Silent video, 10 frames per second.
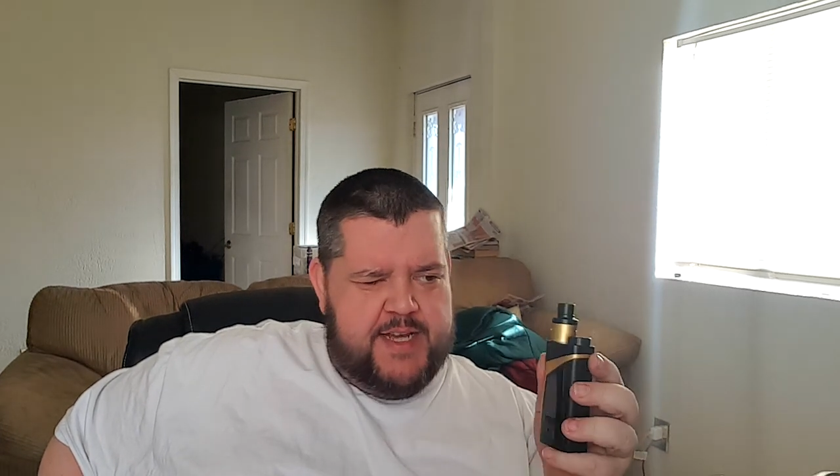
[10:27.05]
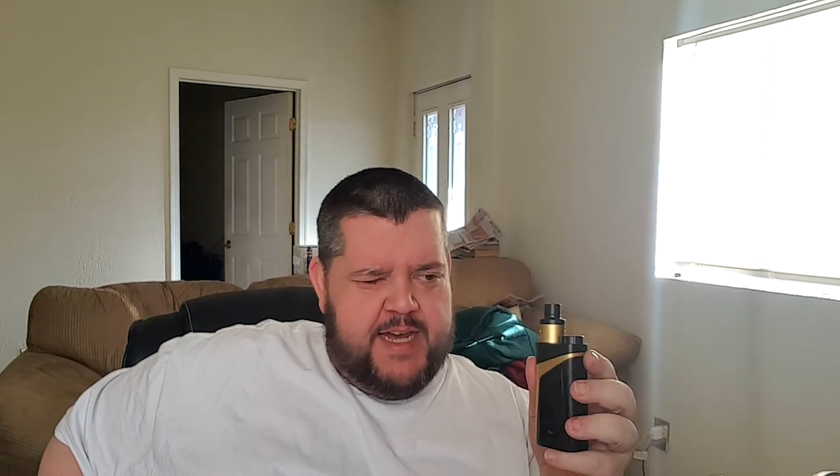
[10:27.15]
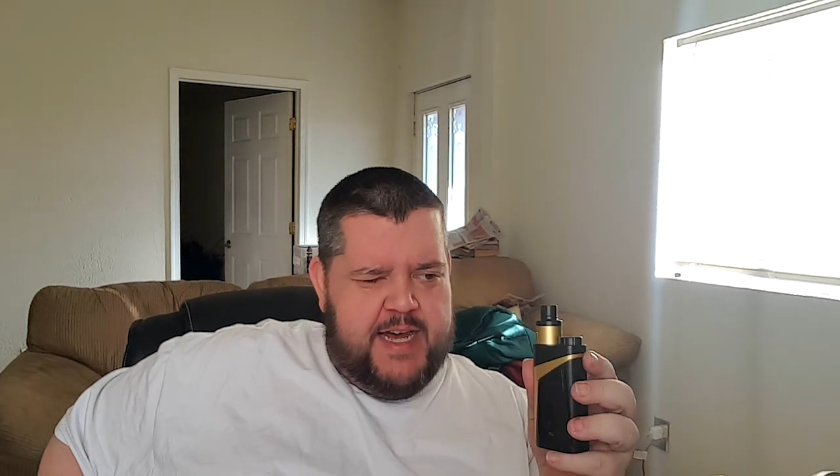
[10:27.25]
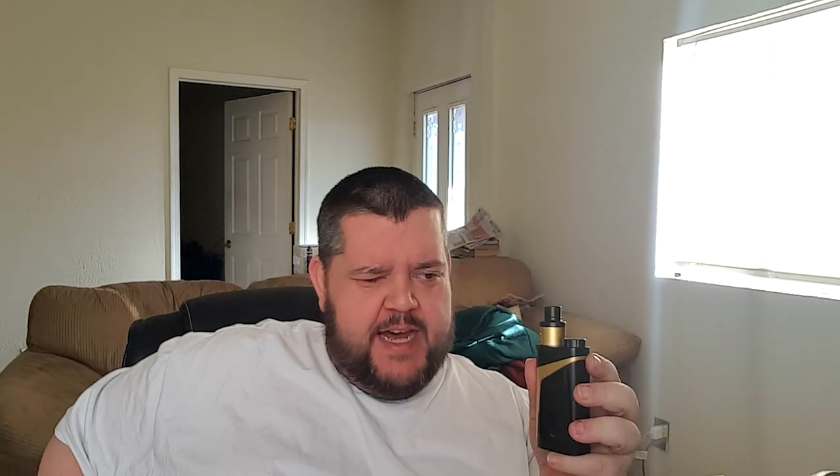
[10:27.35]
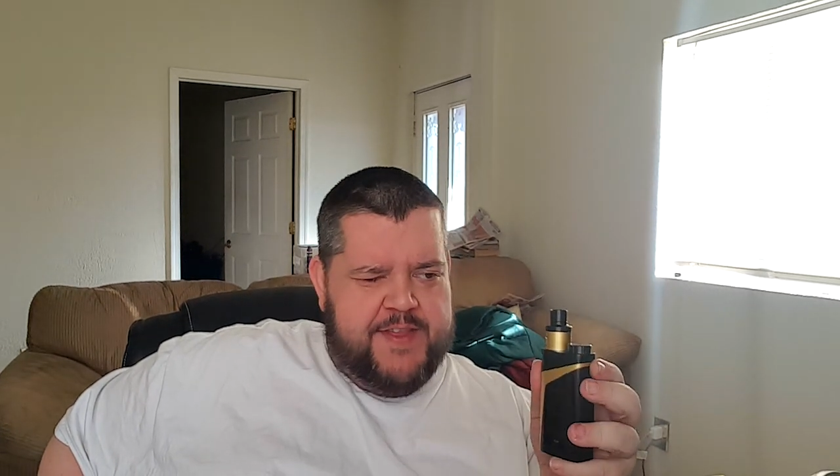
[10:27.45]

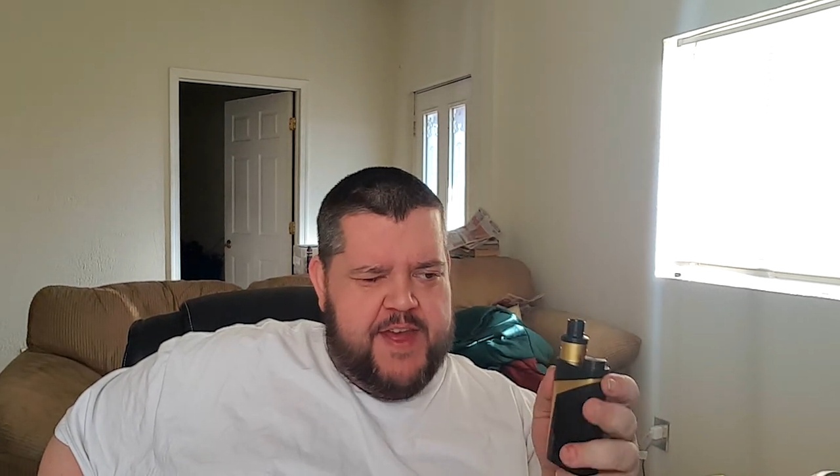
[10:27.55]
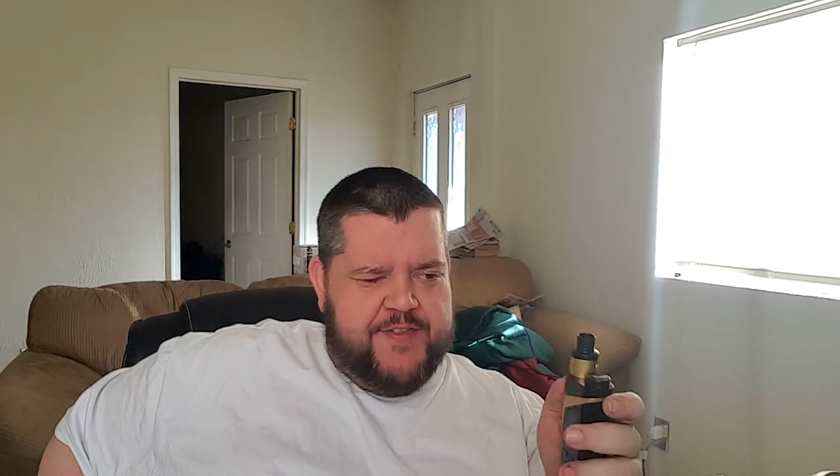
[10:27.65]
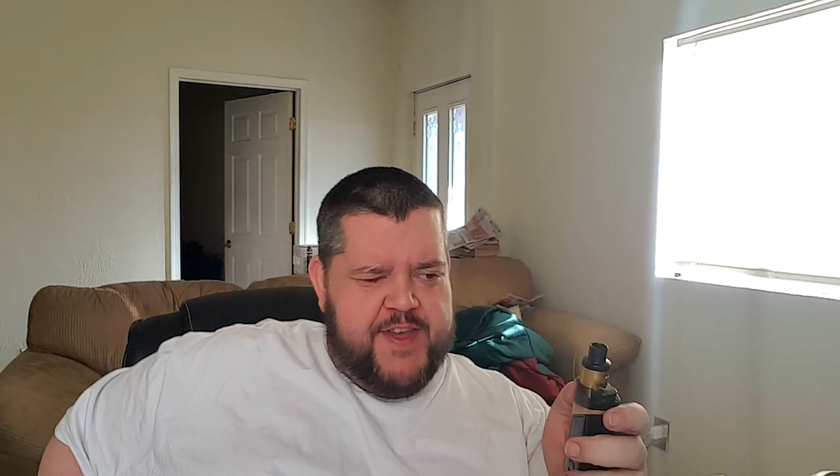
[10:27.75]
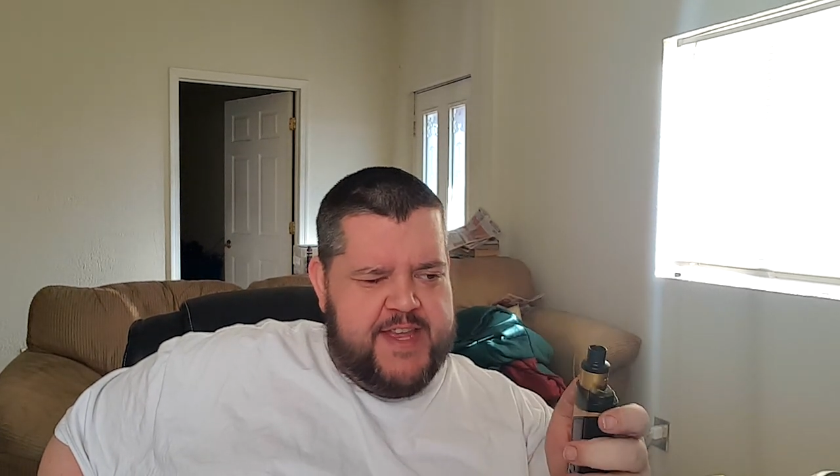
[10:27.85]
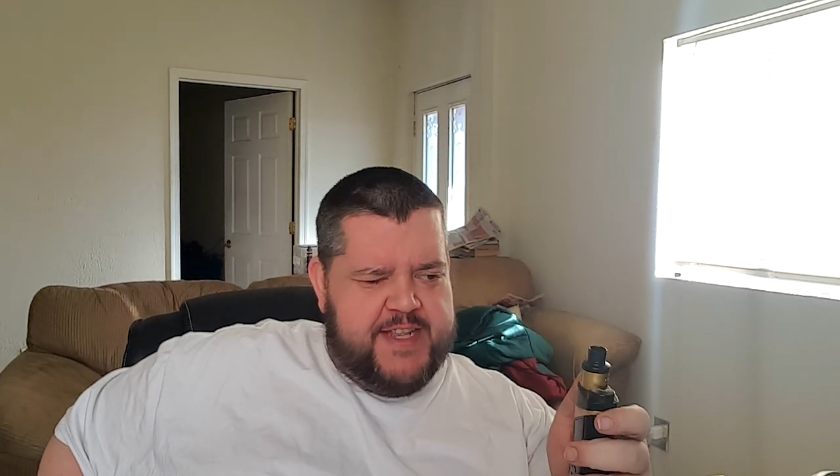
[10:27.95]
I
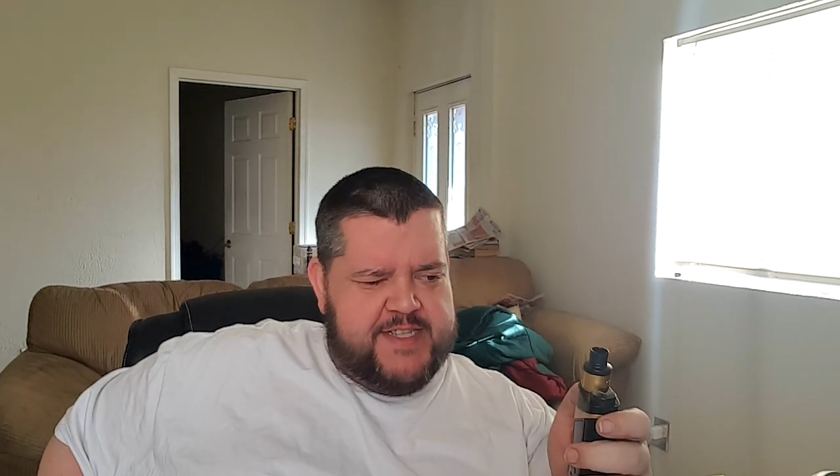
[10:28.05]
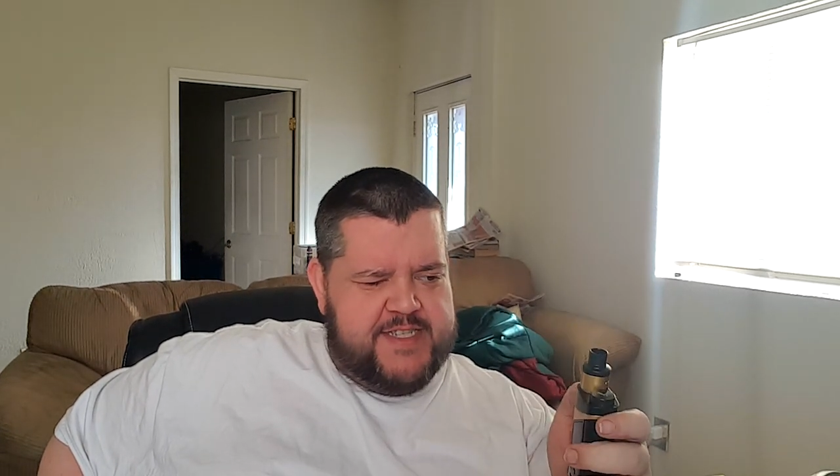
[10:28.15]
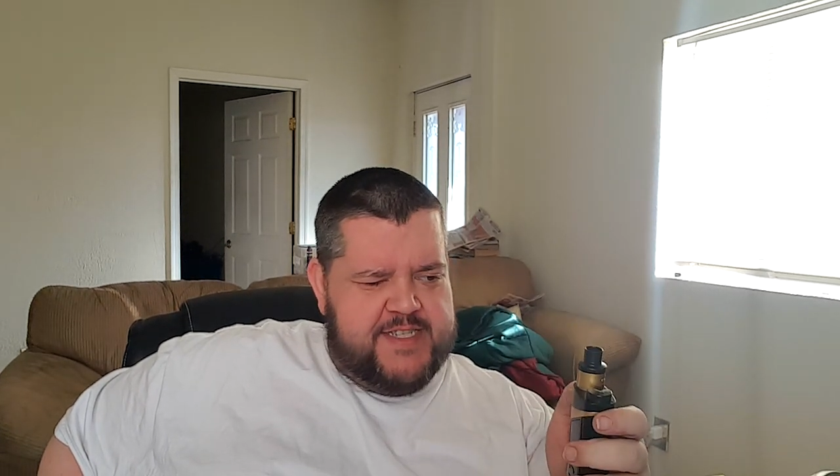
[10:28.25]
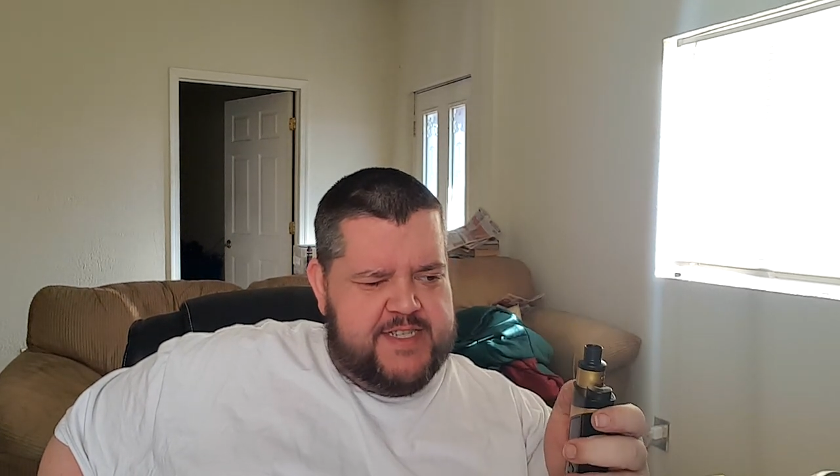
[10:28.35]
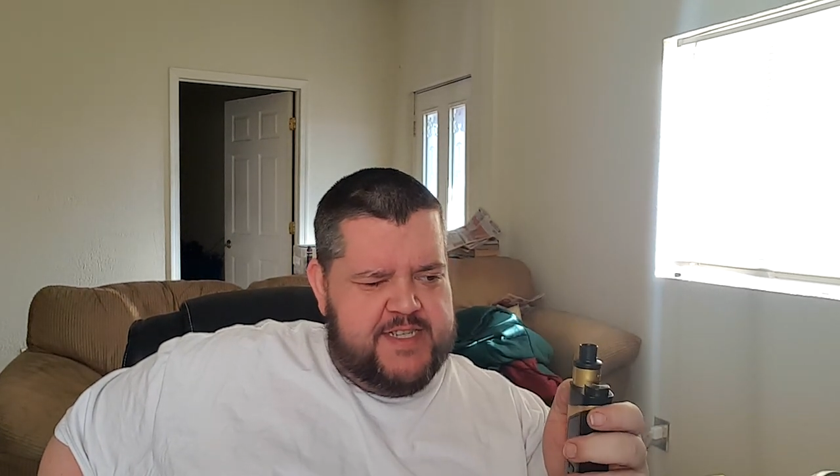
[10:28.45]
think
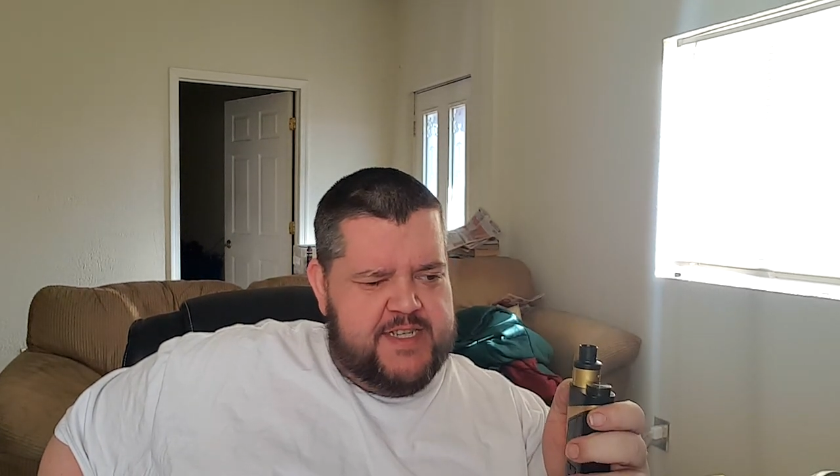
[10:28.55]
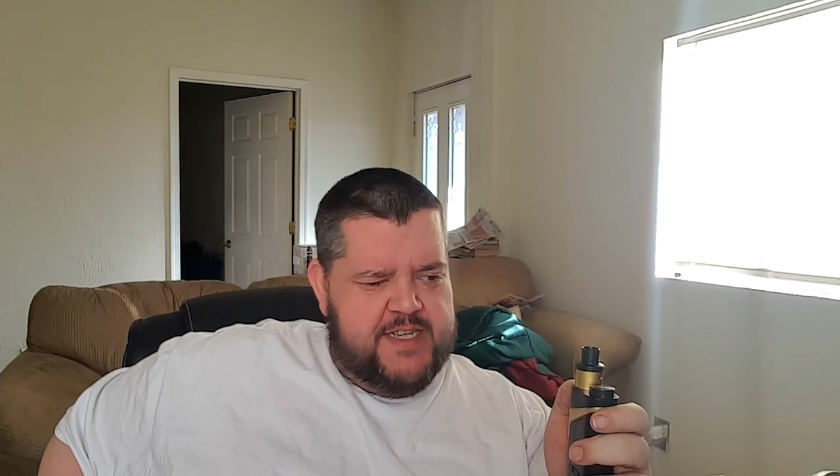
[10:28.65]
it's